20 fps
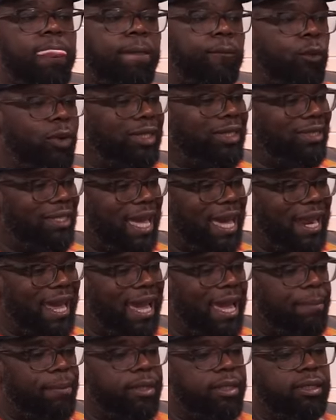Once that
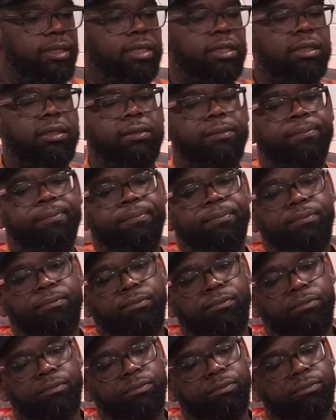happened,
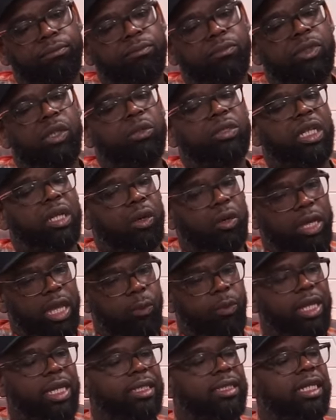it was like, okay,
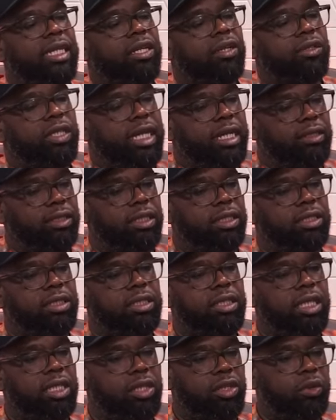we can take her downstairs to
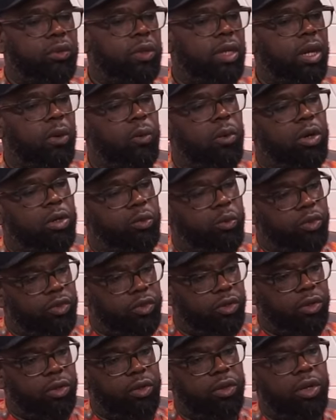NICU, and I walked with
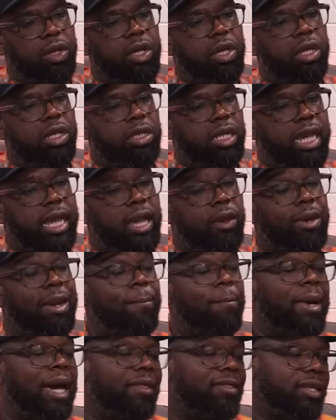her down.
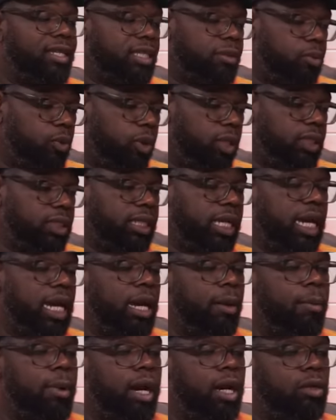By this point in
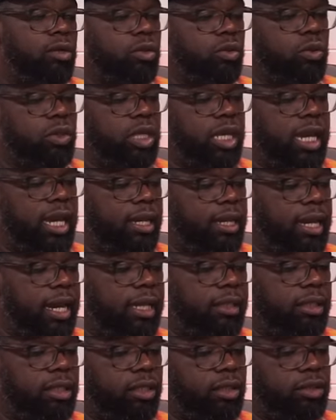time, our doula had
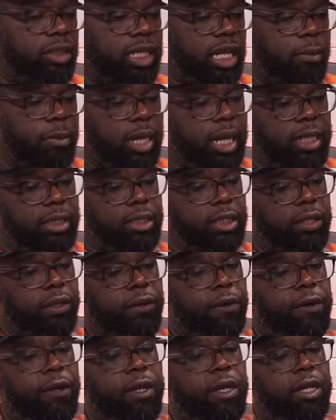got there, Tam got
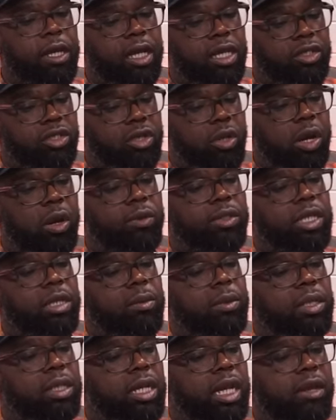there, and so I was
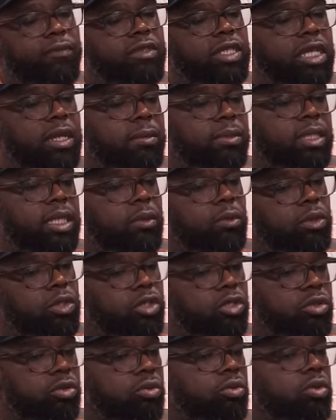able to have Tam stay with
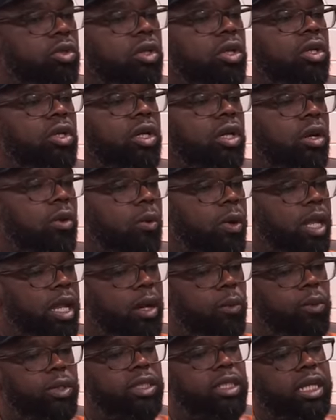you mm-hmm. while I
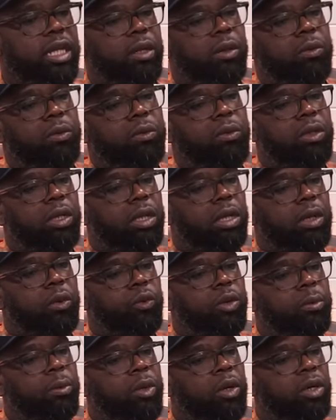went down uh,
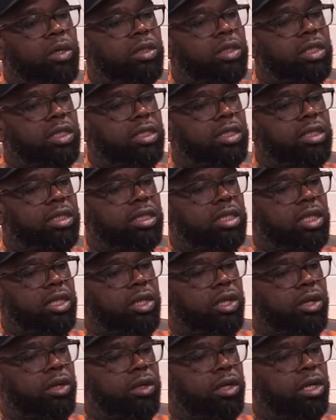with Mars just to see
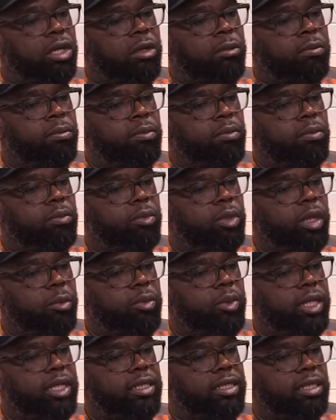her um, get
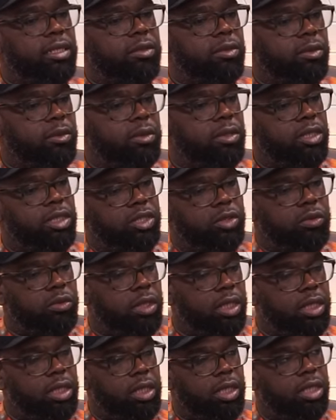placed in a situ-
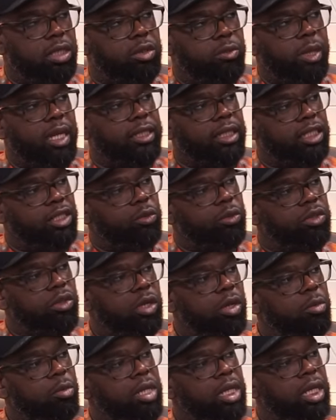in the uh, spot that she was
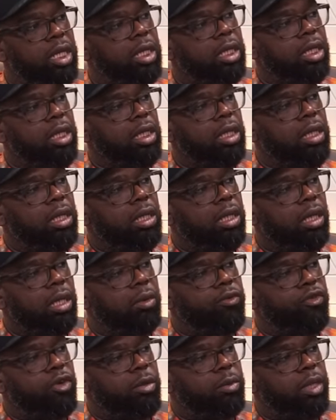going to be in uh, mm-hmm. uh,
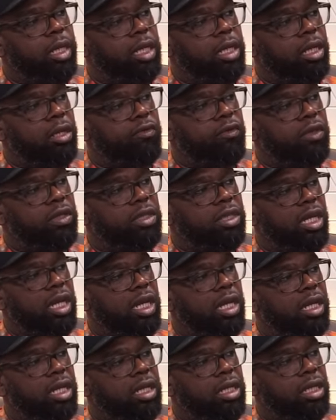for the beginning of her stay
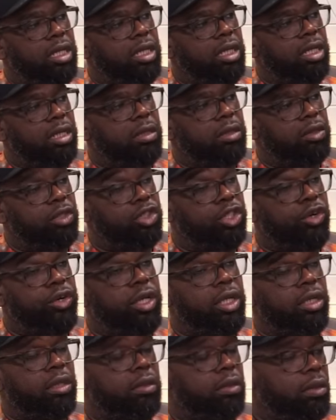and the uh,
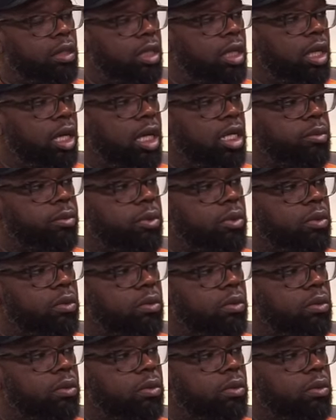journey in the hospital.